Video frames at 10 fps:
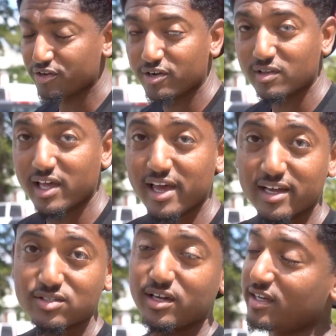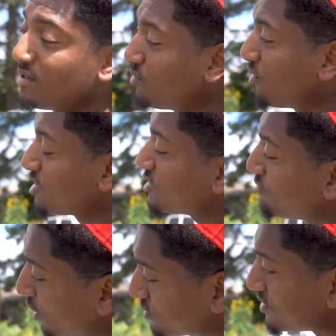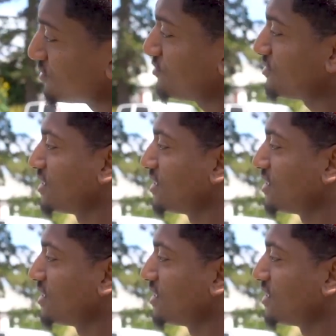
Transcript: on their legs so they can get more explosive.